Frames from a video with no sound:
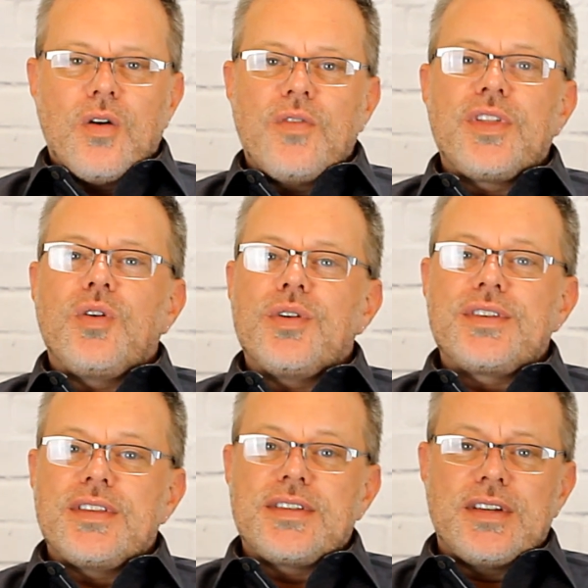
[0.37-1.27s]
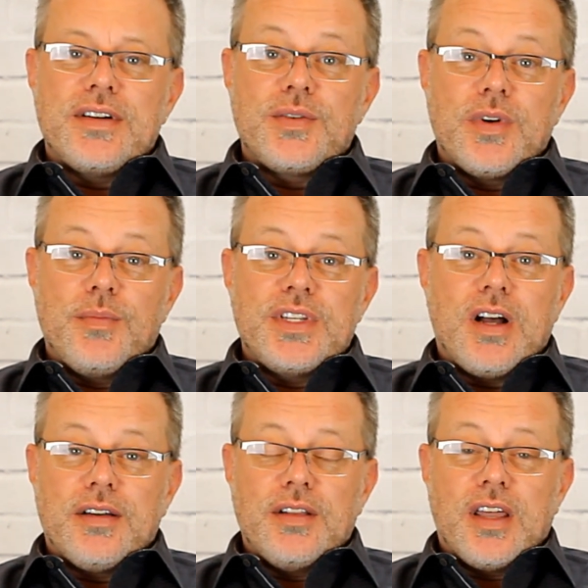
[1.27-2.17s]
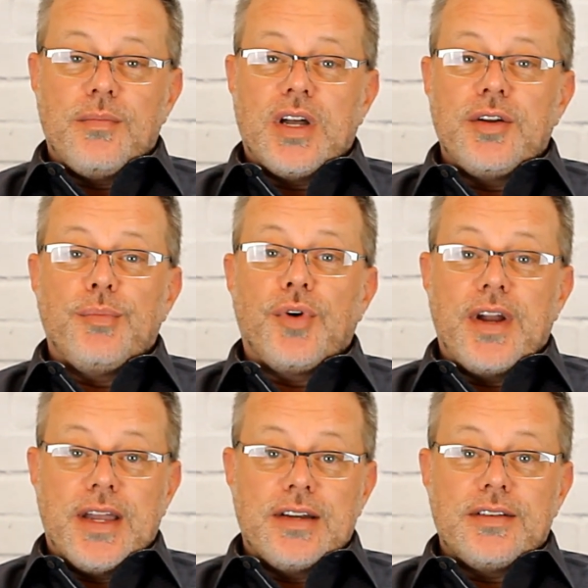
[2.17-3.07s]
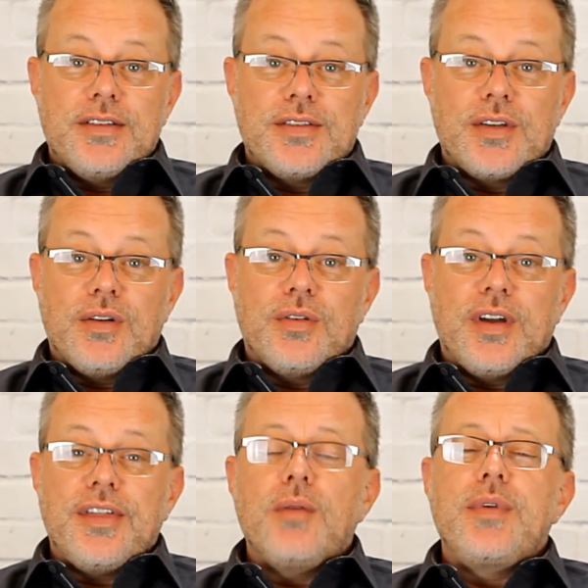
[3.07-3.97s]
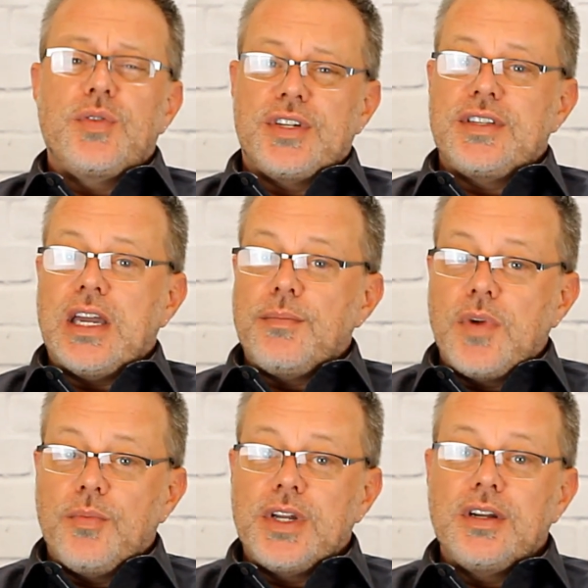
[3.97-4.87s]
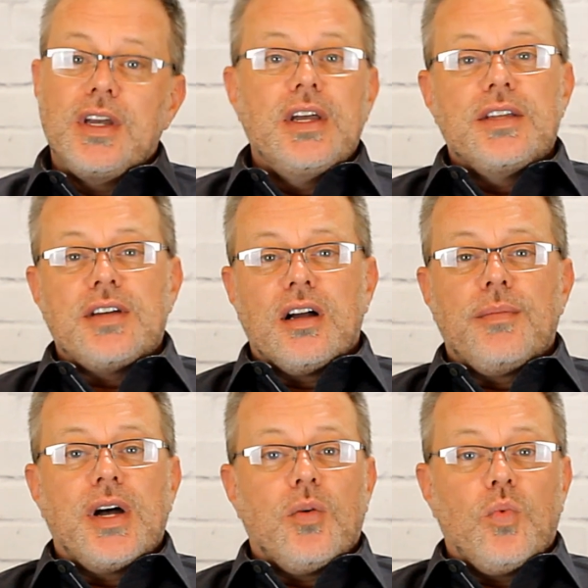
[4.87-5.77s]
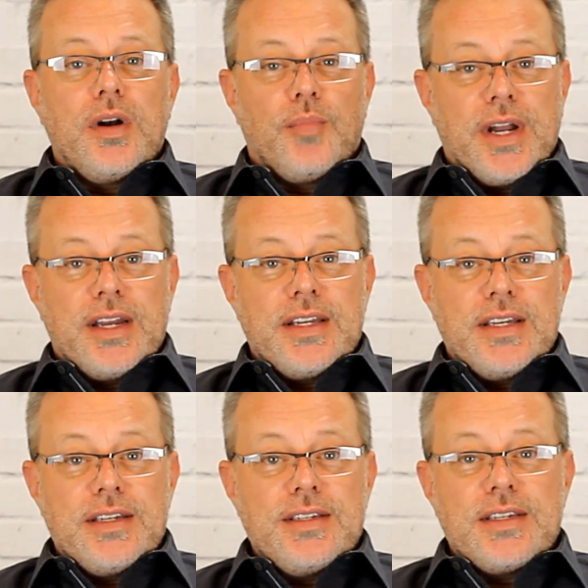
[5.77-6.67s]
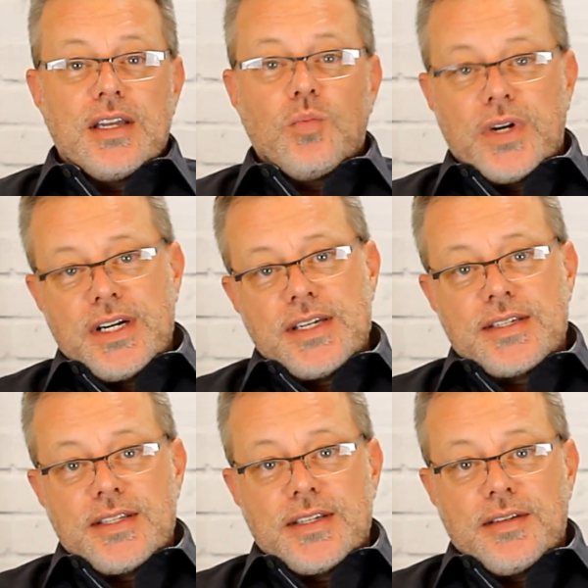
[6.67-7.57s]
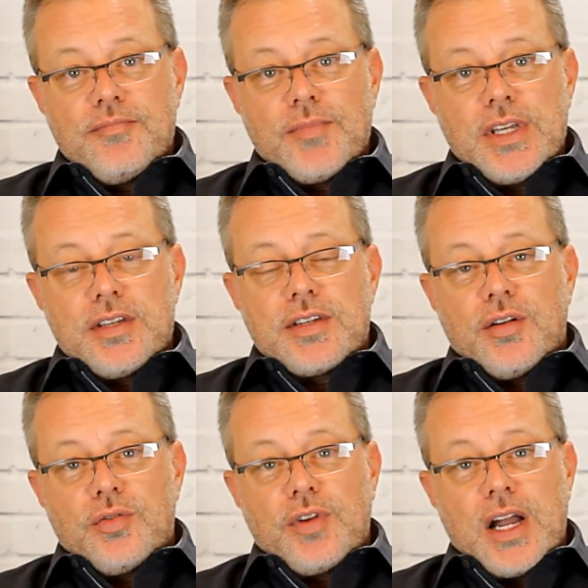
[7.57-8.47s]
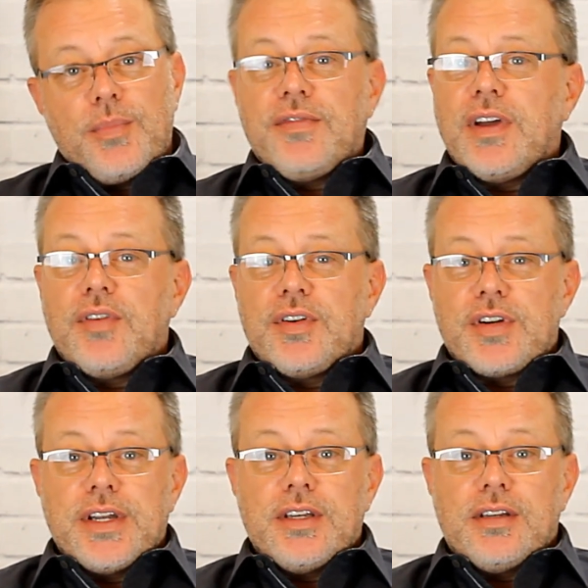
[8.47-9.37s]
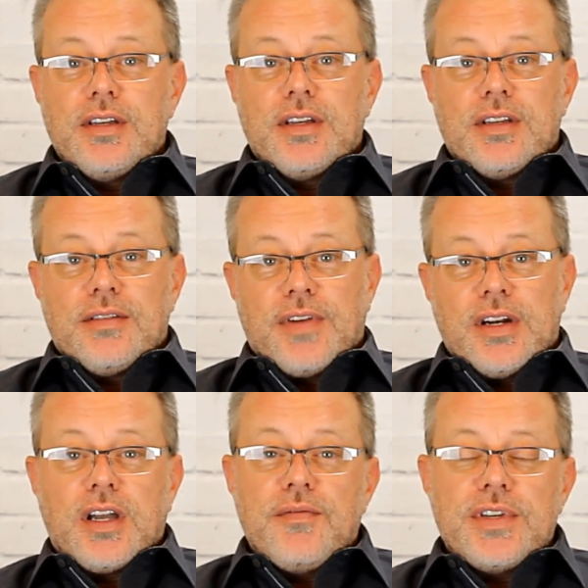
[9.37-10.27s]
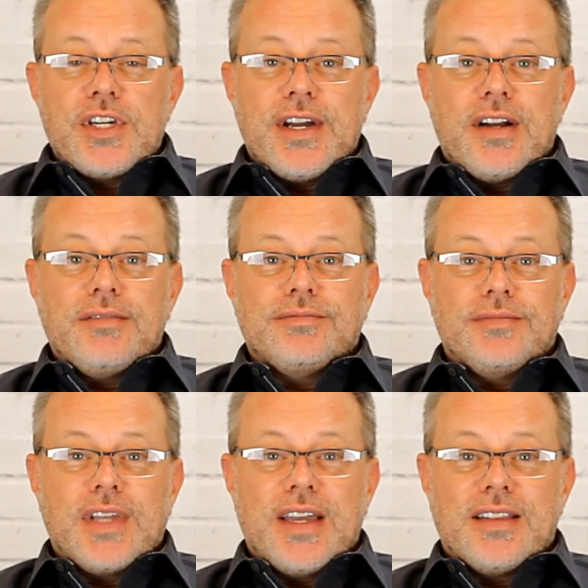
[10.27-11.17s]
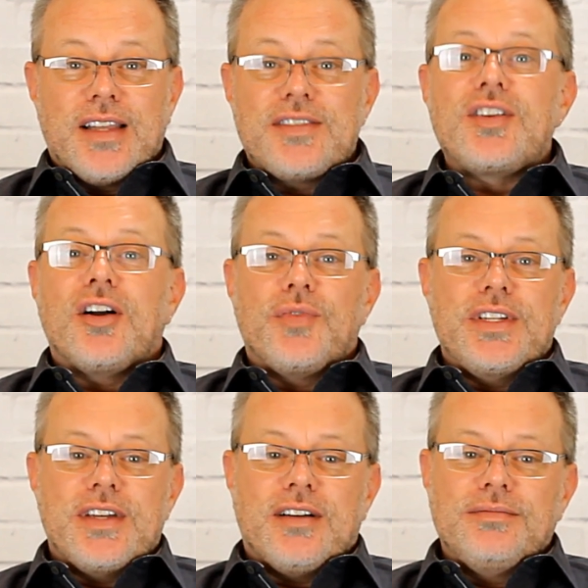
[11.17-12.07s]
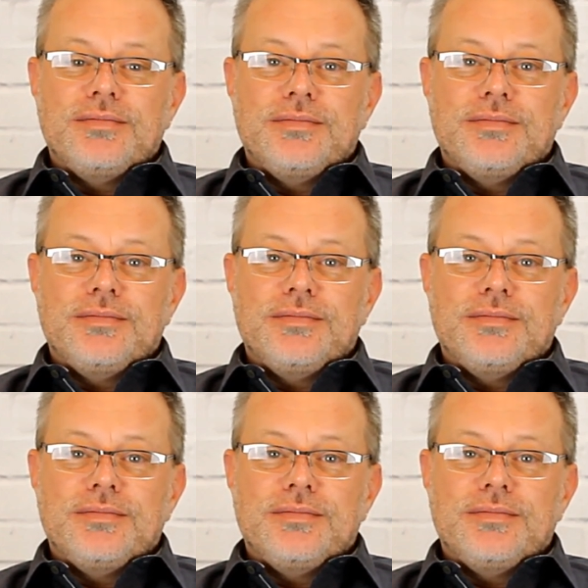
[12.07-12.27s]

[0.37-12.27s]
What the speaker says: Over the course of this series, we're going to be talking a lot about your brand. So I thought maybe we should take a moment, talk about what a brand is and what it isn't. So grab your favorite drink, find a comfy chair, and let's talk retail.